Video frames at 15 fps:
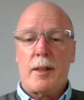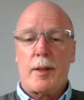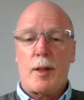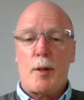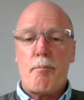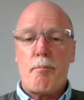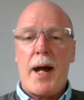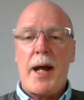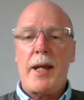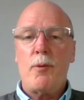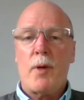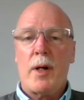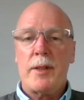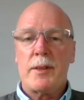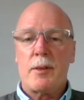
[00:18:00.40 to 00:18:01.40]
main
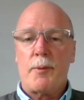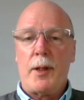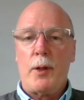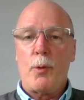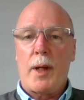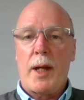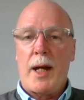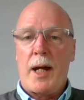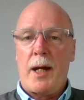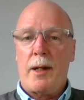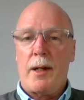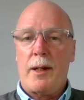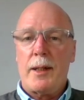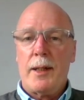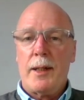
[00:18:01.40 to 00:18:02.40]
ones that we look at
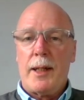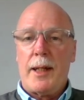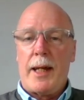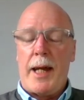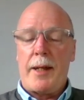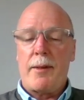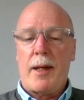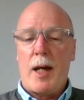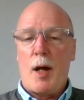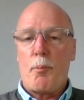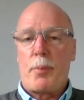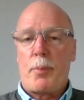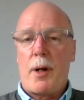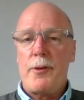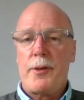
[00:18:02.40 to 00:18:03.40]
are
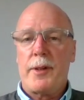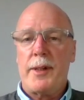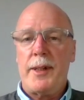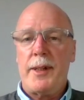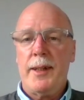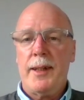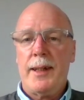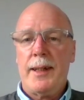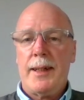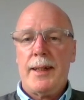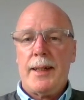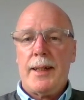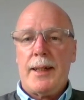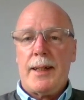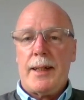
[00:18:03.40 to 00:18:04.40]
protein,
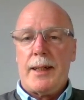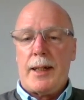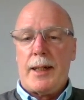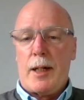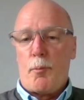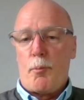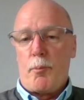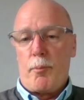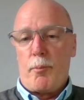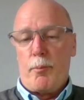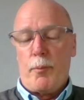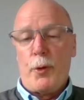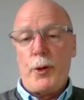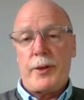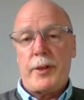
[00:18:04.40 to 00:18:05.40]

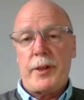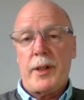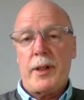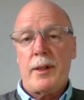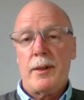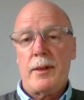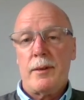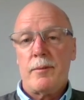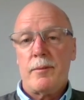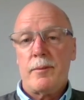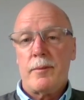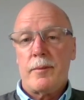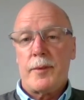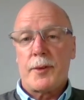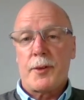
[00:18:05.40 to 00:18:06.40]
moisture,
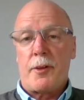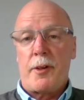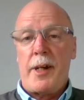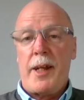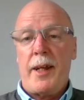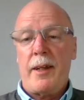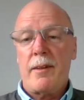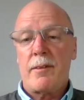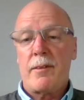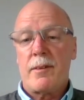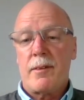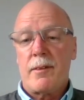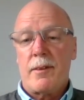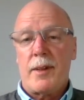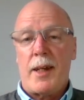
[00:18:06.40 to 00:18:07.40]
screenings,
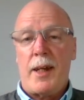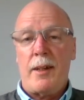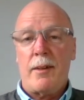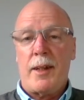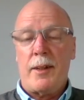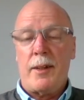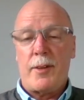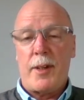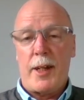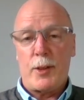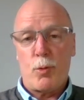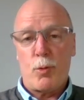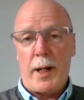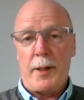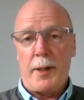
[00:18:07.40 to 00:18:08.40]
and
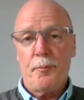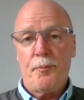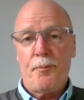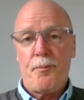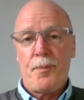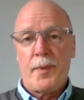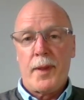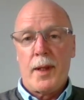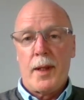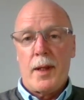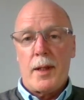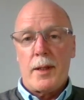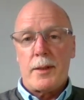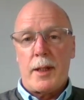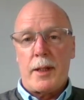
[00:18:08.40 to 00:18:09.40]
test weight.
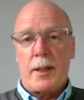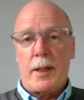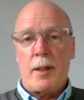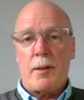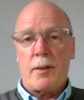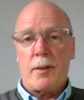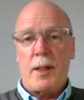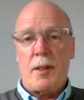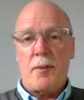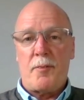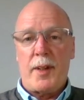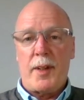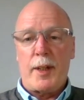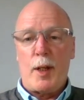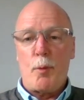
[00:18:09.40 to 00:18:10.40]
So they're
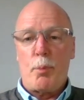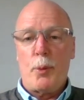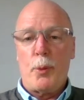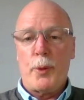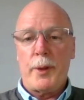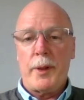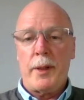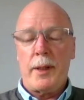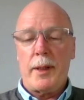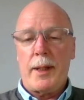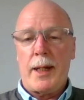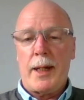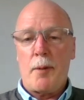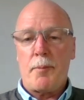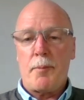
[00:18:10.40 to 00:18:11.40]
fairly important.
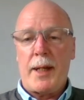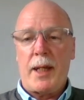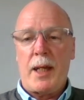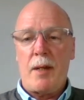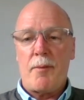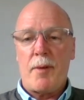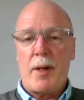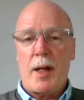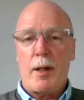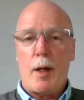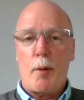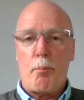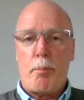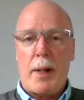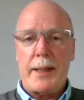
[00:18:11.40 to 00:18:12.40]
They give
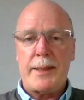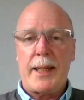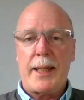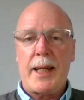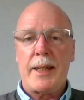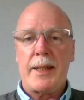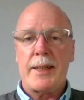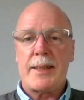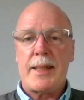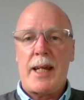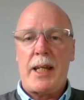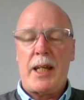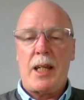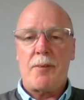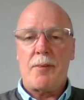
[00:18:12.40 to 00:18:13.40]
a basic
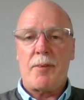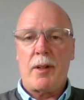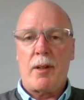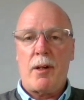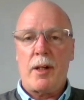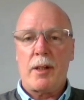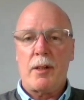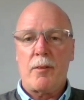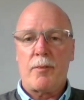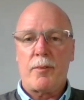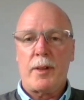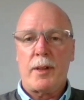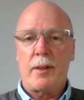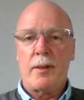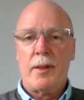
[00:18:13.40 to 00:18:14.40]
understanding, if you like, of
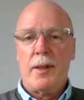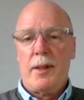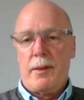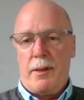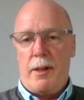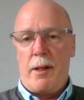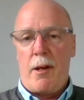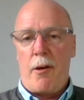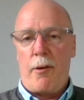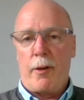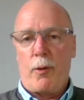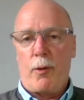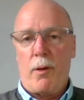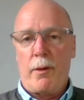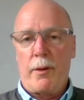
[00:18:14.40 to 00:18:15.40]
the
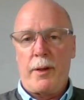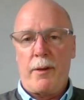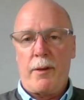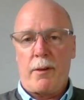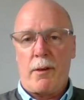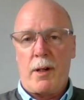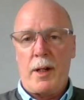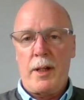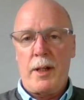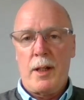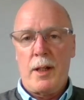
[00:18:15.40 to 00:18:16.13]
inherent quality of the grain.